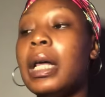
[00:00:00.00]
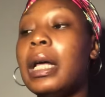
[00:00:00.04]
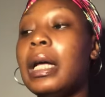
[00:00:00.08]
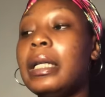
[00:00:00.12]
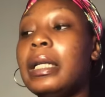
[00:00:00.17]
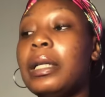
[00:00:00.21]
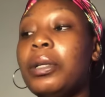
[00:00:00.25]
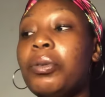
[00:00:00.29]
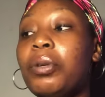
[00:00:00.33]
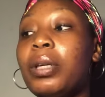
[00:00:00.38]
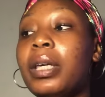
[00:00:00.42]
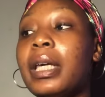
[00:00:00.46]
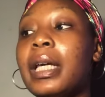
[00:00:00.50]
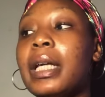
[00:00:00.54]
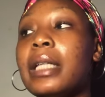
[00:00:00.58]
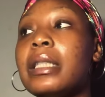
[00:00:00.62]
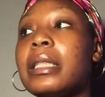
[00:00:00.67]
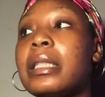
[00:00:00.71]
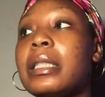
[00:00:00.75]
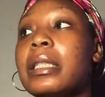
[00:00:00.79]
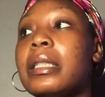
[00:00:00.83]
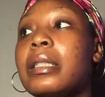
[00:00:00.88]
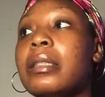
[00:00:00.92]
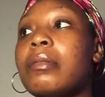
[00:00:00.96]
They don't get
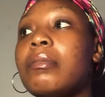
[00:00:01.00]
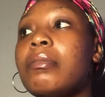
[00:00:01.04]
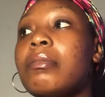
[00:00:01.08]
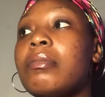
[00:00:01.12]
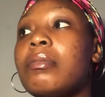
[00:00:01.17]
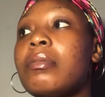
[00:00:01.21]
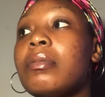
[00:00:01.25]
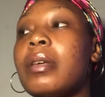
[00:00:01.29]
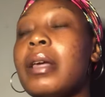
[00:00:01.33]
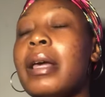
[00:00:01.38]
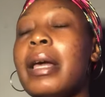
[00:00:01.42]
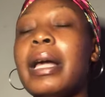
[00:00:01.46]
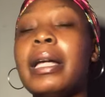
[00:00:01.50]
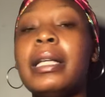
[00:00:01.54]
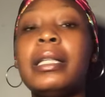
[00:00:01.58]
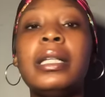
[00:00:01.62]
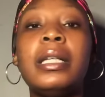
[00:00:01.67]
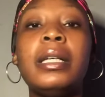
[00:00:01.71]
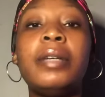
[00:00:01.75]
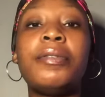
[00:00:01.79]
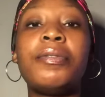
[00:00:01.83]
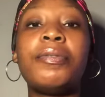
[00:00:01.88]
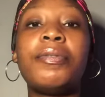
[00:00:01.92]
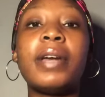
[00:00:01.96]

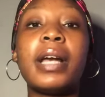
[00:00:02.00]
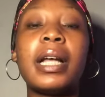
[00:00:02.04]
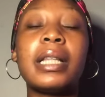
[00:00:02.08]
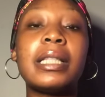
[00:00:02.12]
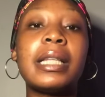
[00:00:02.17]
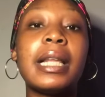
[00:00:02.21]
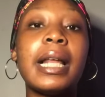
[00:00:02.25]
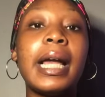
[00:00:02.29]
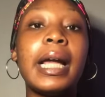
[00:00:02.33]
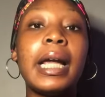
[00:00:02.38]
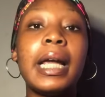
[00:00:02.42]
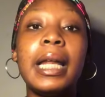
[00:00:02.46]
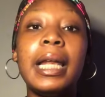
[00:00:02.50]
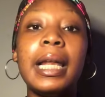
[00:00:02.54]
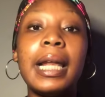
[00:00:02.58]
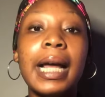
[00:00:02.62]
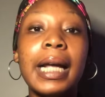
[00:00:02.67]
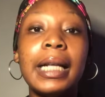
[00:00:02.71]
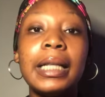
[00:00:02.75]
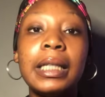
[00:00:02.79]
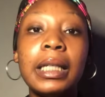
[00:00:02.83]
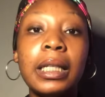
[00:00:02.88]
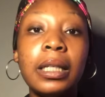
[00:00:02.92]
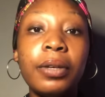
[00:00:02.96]
any effect like a
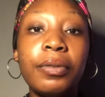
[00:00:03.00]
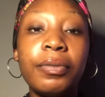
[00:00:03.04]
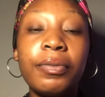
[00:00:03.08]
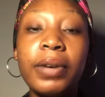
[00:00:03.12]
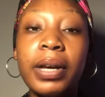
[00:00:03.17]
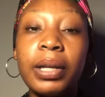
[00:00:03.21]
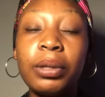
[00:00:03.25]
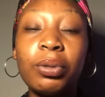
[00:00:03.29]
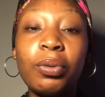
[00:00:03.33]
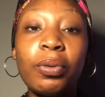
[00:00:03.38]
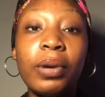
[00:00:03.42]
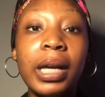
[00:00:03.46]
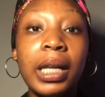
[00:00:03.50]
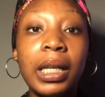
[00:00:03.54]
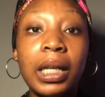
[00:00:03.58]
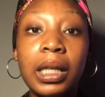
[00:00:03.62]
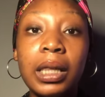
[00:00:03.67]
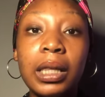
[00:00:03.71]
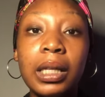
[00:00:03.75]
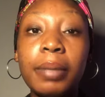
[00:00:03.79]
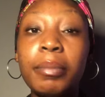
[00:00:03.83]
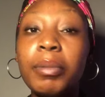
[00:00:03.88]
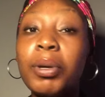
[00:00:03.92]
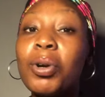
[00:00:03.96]
lightening effect or
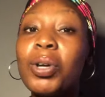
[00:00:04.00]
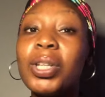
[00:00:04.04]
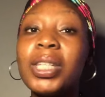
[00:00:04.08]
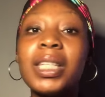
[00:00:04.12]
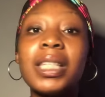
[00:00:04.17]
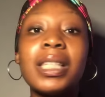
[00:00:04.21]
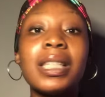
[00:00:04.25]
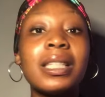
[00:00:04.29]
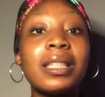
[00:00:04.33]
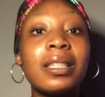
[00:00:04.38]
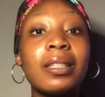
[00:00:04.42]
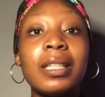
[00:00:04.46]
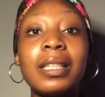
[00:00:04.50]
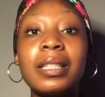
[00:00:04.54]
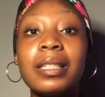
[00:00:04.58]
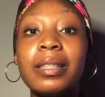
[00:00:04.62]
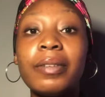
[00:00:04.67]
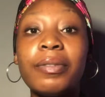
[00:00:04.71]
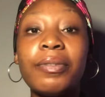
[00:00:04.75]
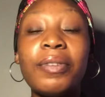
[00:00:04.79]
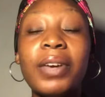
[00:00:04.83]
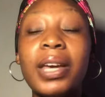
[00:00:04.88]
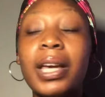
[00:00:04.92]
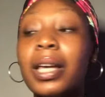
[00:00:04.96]
anything because it's the
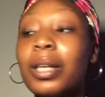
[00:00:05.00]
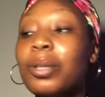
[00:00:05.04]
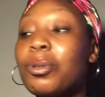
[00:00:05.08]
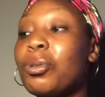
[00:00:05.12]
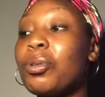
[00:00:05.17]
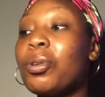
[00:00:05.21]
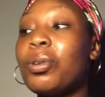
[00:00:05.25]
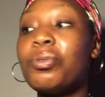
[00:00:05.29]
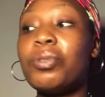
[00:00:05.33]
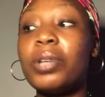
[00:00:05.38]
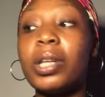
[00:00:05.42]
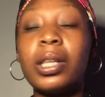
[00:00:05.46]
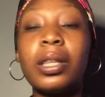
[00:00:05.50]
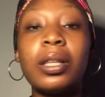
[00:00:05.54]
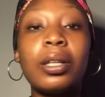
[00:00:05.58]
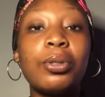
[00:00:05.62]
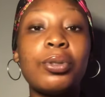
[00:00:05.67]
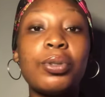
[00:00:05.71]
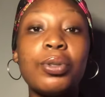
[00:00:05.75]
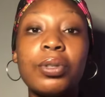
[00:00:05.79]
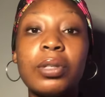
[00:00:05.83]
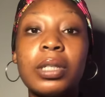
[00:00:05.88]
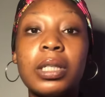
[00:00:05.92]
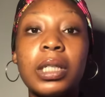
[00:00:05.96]
fake. It's not doing anything
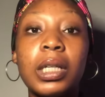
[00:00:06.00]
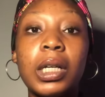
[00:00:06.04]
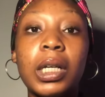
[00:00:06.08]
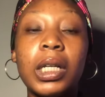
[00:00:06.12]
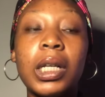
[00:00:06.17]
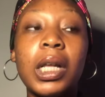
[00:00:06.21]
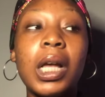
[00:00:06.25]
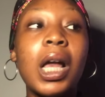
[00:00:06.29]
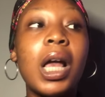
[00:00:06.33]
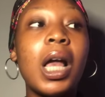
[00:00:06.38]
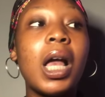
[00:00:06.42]
to your skin.